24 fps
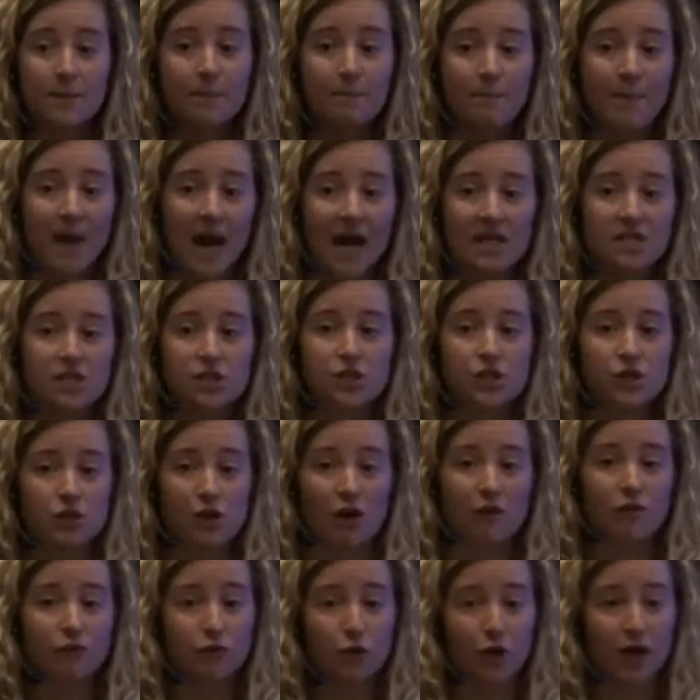the best
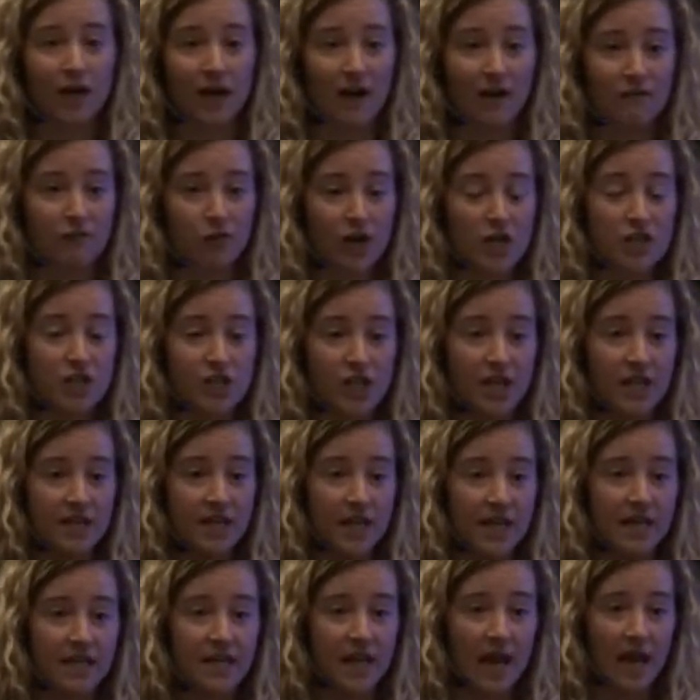software coverage that
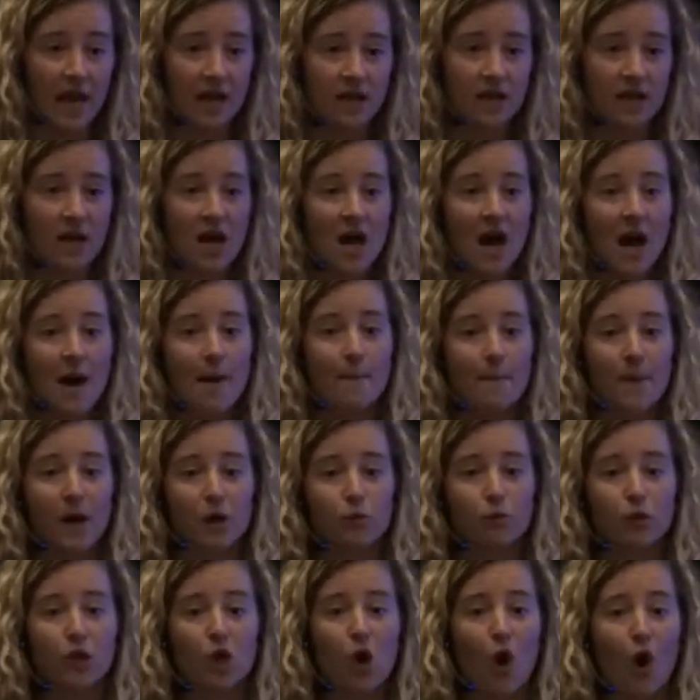they can,
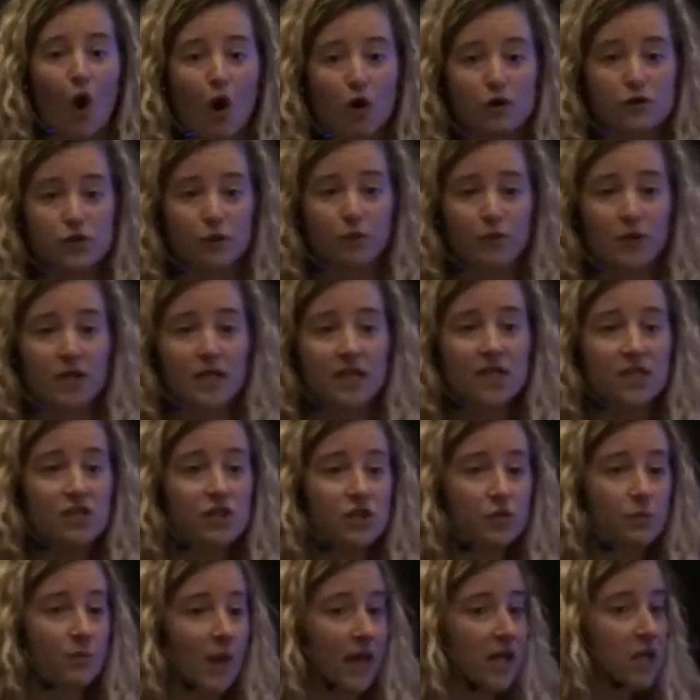but we also need
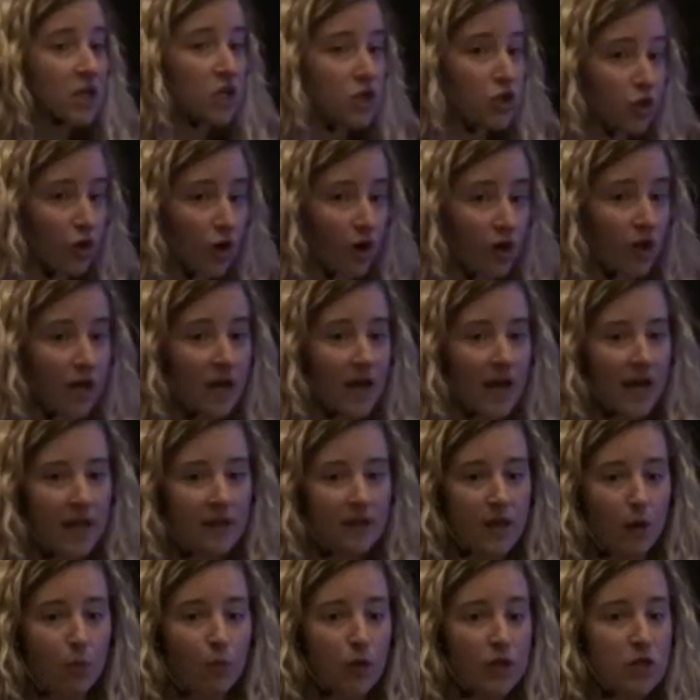to make sure
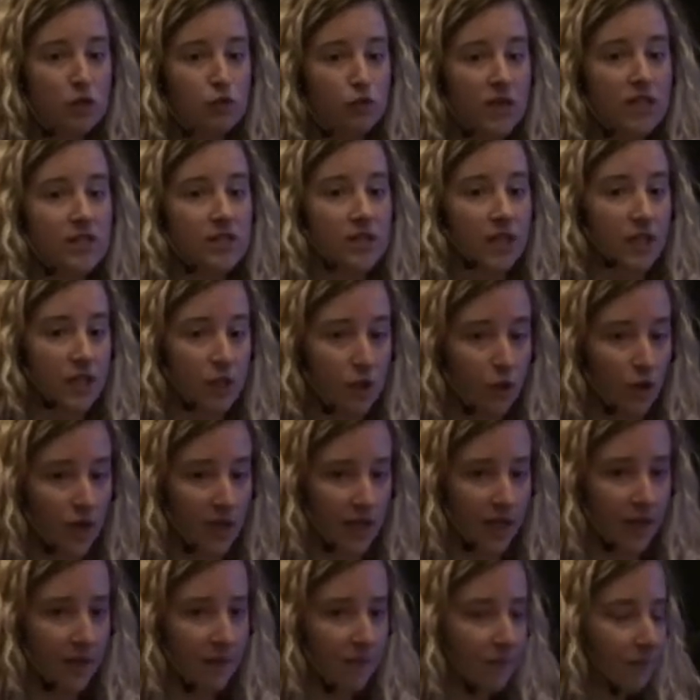that we treat
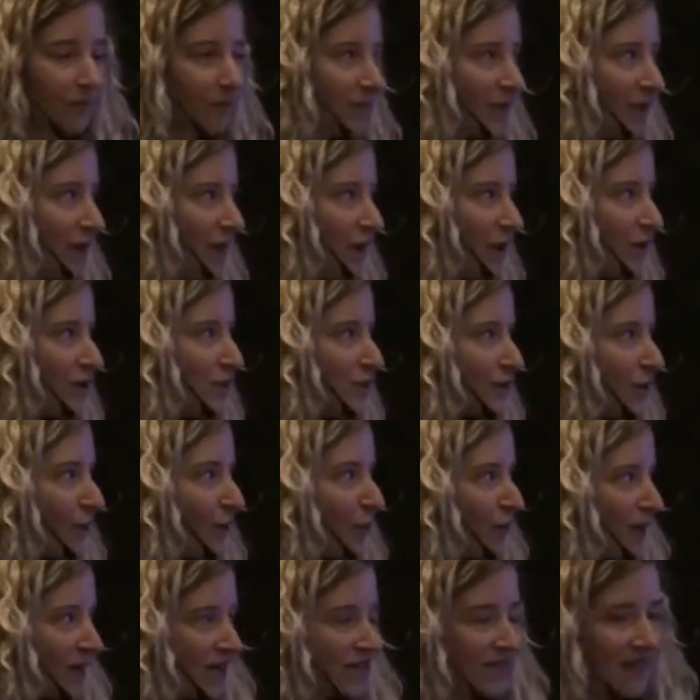security. So
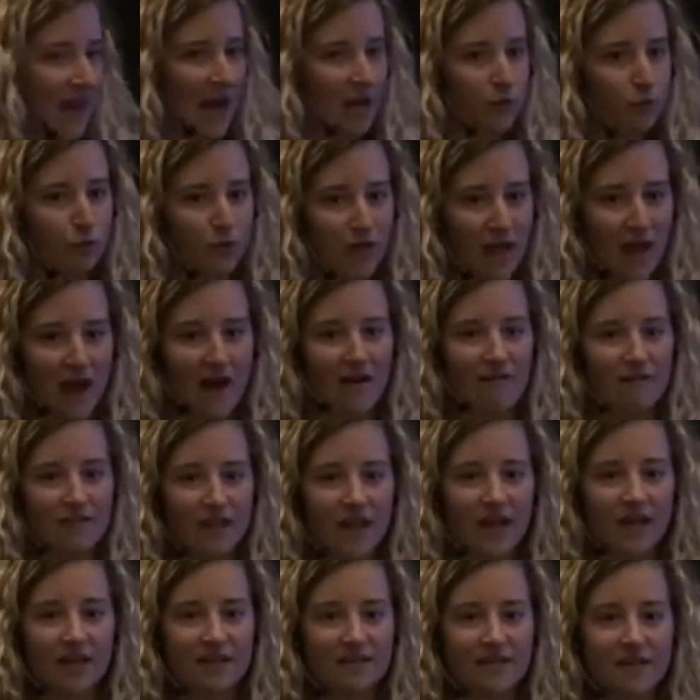with that, we have
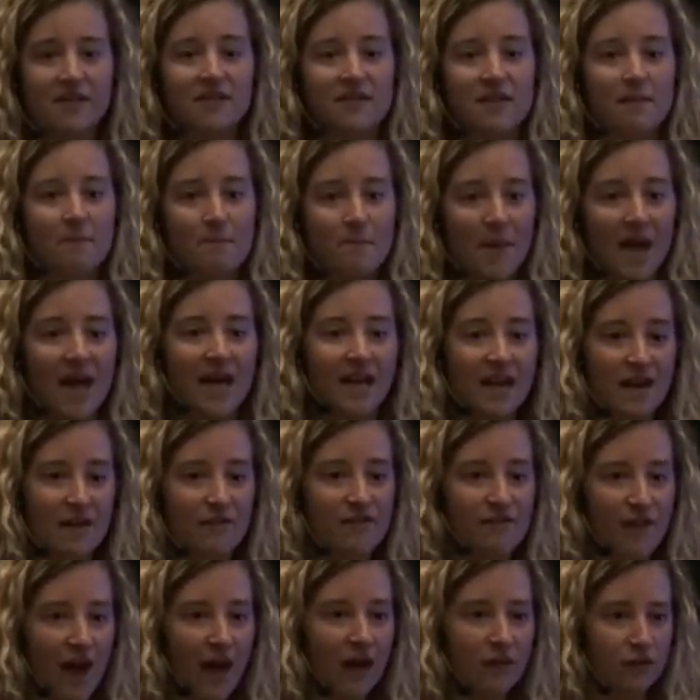like the main
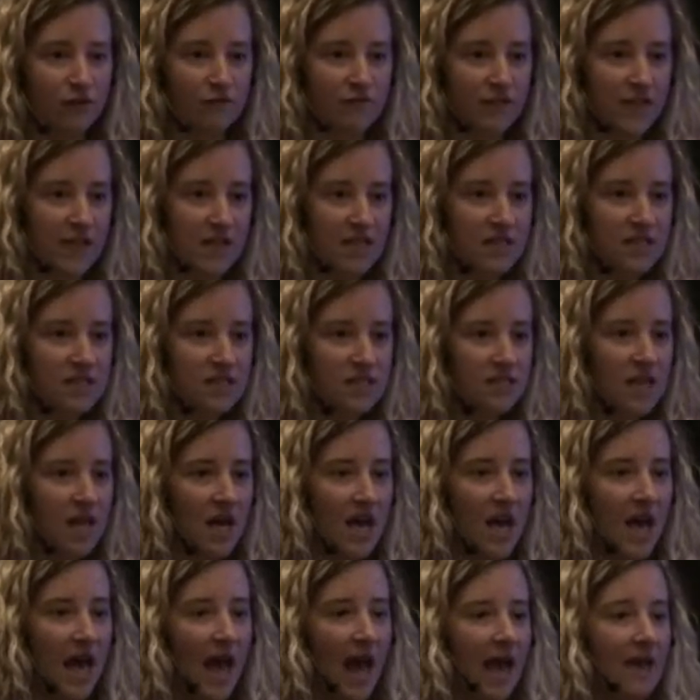effect of this,
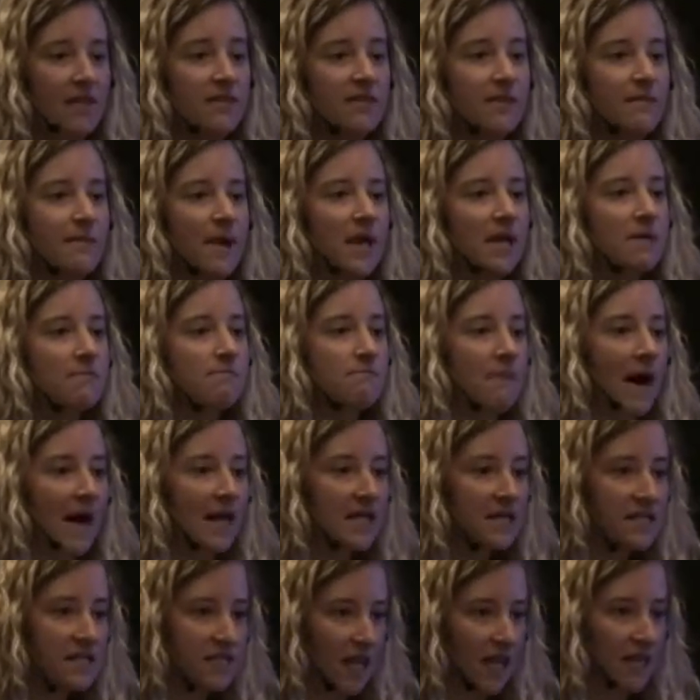and the main
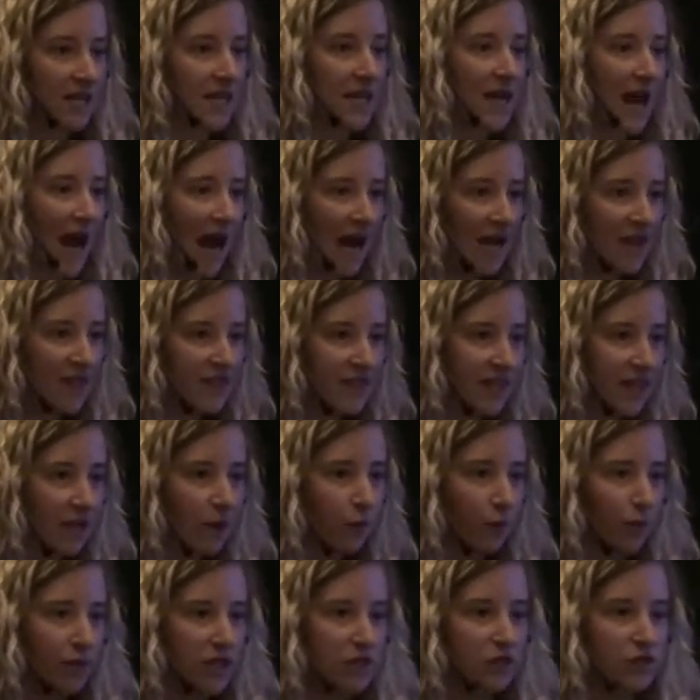mindset that I
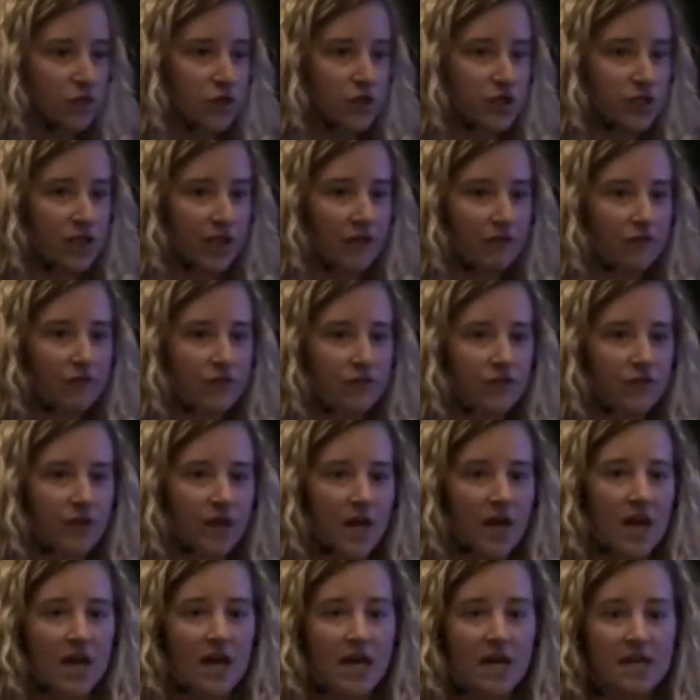think we need to shift
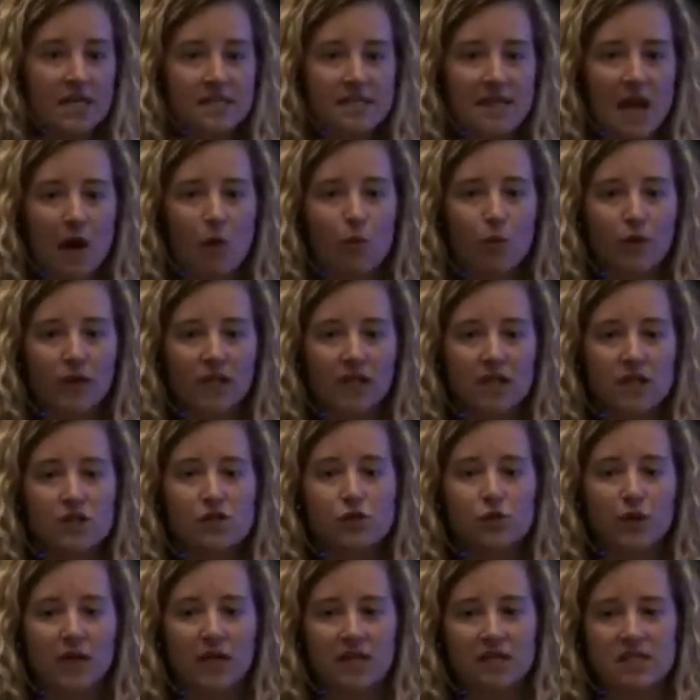is that we need
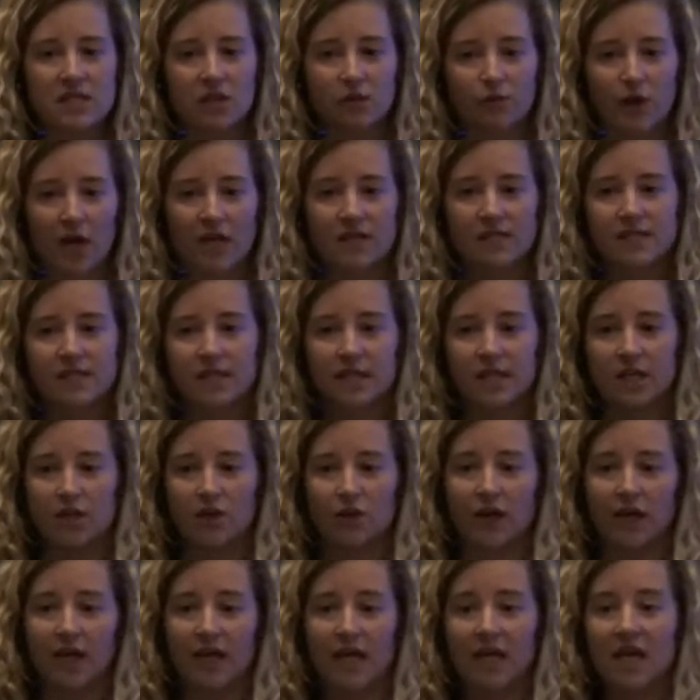to integrate
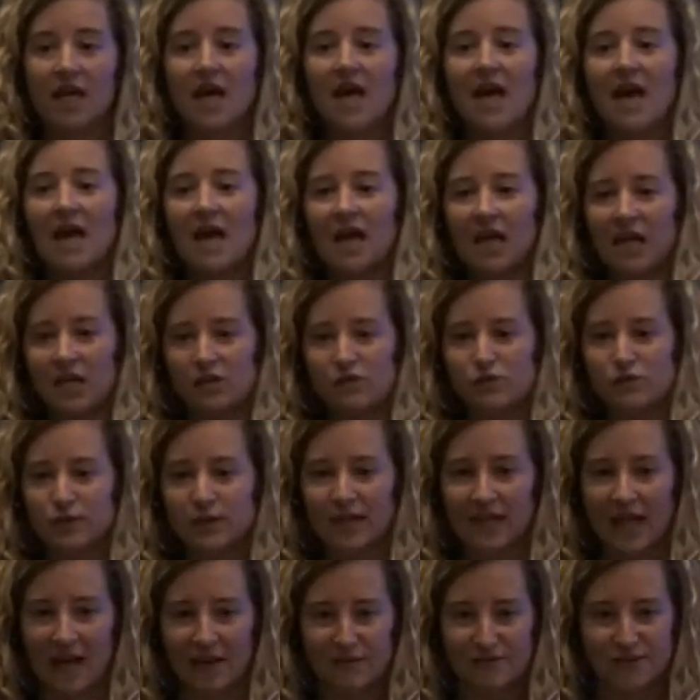security into
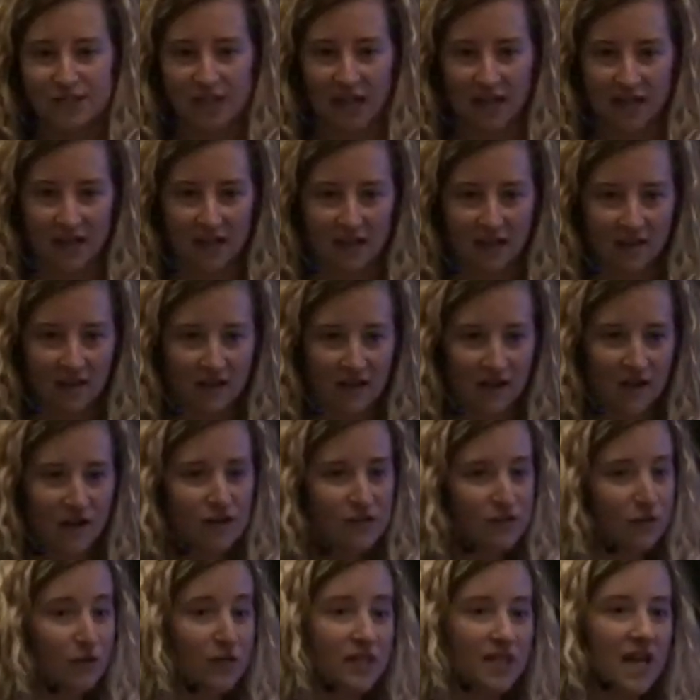the lifecycle.
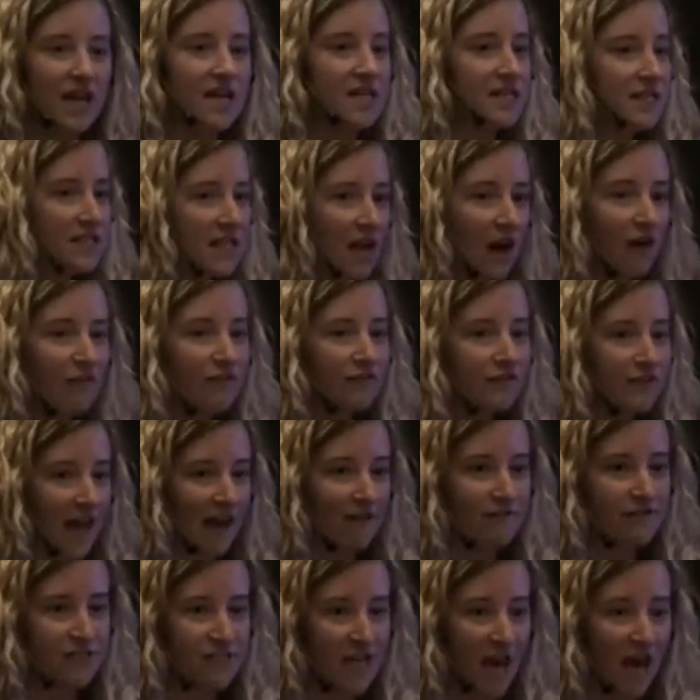So the idea of
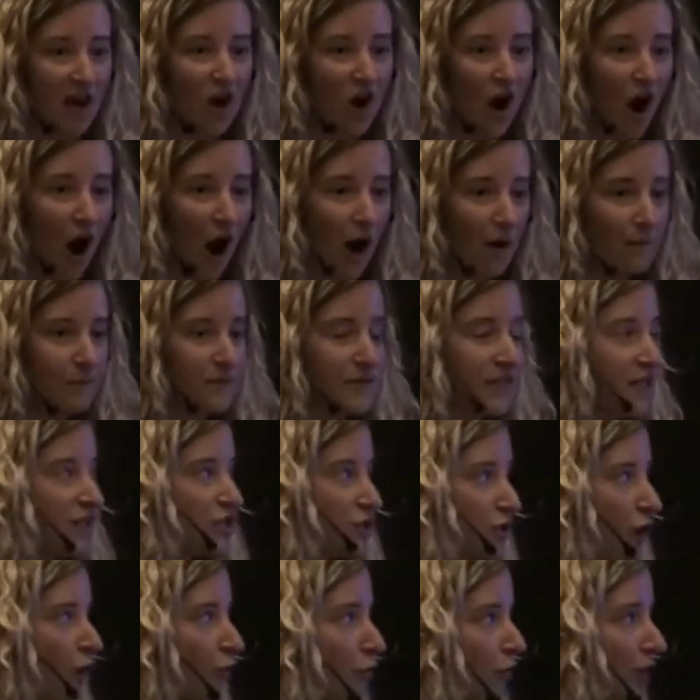DevSecOps
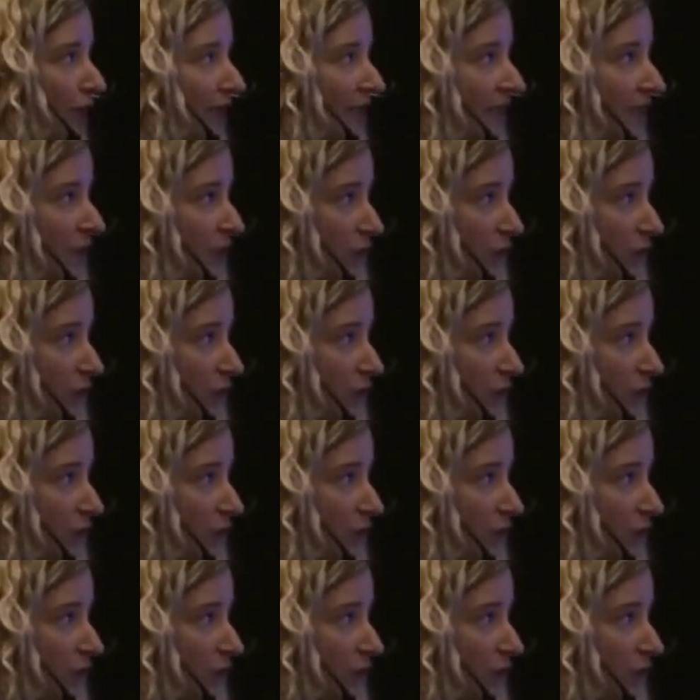is not really